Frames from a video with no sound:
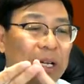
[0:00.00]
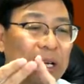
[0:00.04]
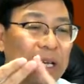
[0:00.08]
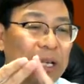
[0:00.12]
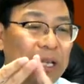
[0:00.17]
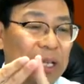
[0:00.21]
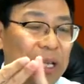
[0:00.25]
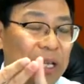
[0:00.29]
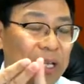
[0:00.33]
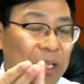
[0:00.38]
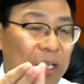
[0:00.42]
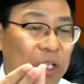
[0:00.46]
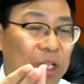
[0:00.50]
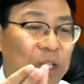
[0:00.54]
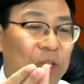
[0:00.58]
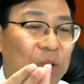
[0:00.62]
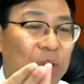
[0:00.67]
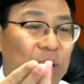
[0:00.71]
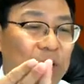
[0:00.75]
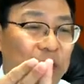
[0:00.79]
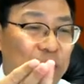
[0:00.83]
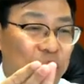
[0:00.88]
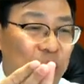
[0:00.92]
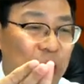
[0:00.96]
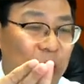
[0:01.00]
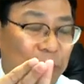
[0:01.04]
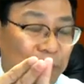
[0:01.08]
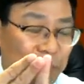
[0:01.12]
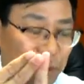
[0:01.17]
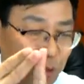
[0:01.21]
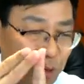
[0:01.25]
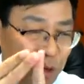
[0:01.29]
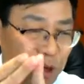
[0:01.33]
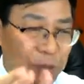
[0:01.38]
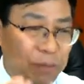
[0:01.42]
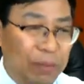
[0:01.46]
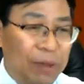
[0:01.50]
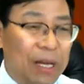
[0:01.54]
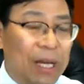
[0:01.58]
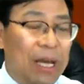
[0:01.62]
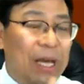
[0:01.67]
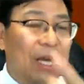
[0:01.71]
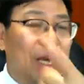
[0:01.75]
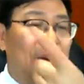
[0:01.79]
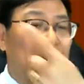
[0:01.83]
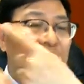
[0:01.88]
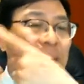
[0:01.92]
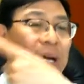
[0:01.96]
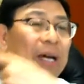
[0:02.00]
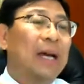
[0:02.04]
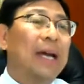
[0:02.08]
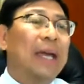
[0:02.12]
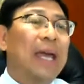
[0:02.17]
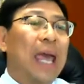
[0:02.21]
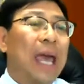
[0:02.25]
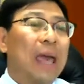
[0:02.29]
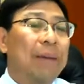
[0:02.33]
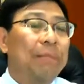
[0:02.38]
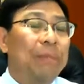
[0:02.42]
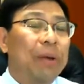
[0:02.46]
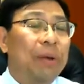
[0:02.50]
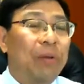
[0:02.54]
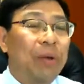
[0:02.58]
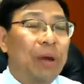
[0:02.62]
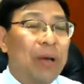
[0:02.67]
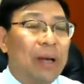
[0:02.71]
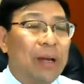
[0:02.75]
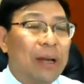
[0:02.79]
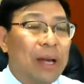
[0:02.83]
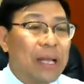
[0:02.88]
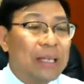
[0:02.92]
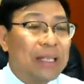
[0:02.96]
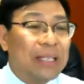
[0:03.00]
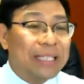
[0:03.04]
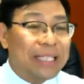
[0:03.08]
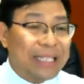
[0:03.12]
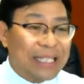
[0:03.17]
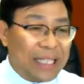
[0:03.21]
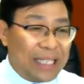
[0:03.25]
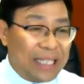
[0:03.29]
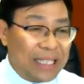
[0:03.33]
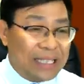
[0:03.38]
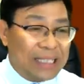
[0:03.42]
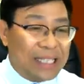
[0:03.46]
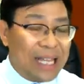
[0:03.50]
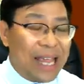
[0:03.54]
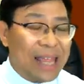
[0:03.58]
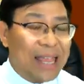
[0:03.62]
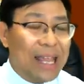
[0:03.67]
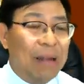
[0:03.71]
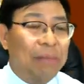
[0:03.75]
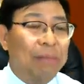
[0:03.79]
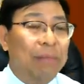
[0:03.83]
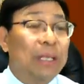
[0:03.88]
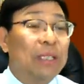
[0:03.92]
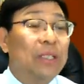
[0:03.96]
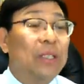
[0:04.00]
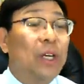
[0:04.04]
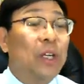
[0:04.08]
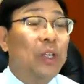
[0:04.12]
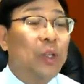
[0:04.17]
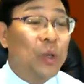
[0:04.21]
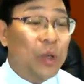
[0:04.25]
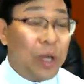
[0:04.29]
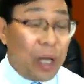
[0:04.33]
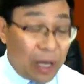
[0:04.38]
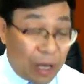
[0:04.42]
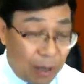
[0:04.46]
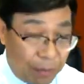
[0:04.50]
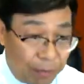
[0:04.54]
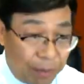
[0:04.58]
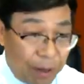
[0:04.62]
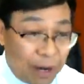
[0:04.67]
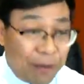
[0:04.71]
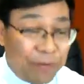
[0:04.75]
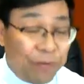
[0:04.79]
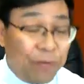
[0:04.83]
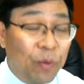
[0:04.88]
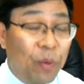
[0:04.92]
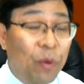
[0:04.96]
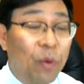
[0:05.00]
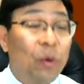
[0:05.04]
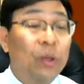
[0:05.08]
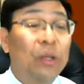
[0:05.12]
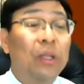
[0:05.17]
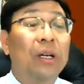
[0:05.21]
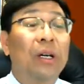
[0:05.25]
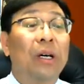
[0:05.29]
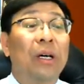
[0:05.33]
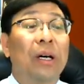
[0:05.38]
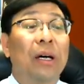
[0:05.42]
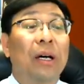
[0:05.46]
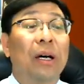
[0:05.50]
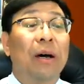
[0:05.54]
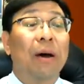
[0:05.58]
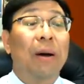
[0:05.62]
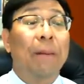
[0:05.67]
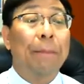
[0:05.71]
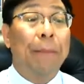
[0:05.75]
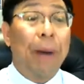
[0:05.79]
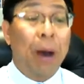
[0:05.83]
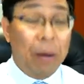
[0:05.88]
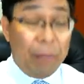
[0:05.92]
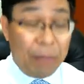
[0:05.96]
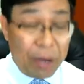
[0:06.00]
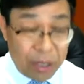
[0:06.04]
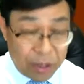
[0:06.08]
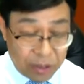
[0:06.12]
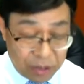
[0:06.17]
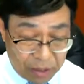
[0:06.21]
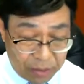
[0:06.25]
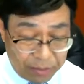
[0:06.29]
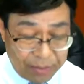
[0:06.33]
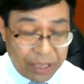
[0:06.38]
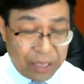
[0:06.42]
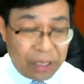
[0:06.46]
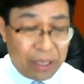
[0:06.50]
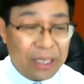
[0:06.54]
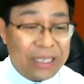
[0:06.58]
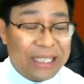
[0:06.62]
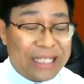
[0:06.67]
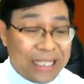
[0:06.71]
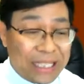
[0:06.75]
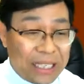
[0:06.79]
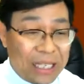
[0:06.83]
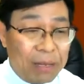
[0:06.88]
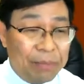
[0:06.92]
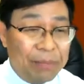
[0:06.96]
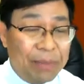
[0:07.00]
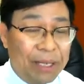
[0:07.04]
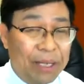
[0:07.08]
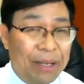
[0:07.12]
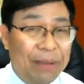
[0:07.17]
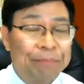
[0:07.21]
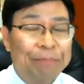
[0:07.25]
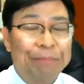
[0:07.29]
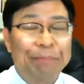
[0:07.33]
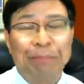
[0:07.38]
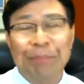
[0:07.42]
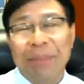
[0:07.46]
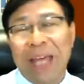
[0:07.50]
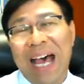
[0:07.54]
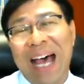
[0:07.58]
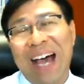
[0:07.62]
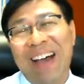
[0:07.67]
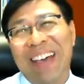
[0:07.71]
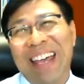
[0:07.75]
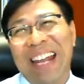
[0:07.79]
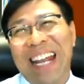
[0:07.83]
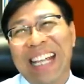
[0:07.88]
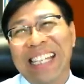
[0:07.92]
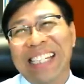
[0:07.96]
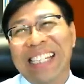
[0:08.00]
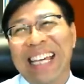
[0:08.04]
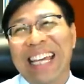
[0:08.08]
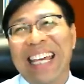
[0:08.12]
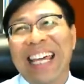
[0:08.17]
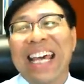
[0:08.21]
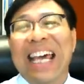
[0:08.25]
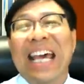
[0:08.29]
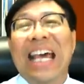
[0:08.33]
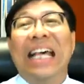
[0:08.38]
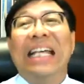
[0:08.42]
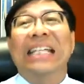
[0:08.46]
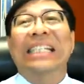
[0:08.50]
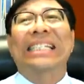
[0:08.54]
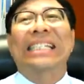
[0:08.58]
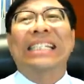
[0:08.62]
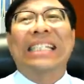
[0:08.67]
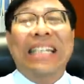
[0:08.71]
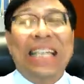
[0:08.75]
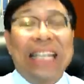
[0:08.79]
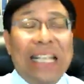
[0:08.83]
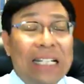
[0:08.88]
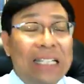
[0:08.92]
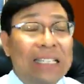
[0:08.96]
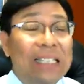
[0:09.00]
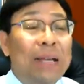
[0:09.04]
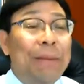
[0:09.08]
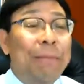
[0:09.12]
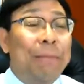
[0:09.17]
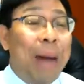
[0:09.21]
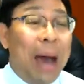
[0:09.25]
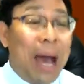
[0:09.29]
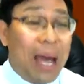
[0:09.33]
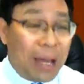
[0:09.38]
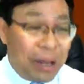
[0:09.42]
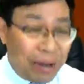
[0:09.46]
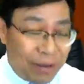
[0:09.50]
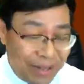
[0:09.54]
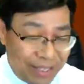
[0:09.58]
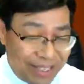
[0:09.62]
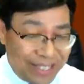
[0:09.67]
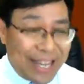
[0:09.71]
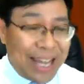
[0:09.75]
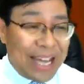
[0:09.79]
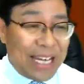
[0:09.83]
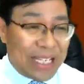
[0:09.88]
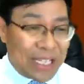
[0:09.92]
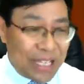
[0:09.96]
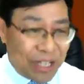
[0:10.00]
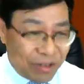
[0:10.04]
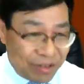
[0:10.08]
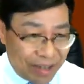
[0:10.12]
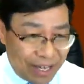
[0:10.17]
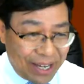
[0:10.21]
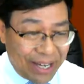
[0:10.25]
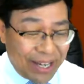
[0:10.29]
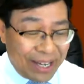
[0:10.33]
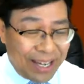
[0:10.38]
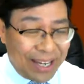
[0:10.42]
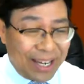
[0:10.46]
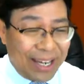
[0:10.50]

then your job will be like can be recognized as skilled. That means you can apply for the permanent. I mean, how can I say, skilled migrant category.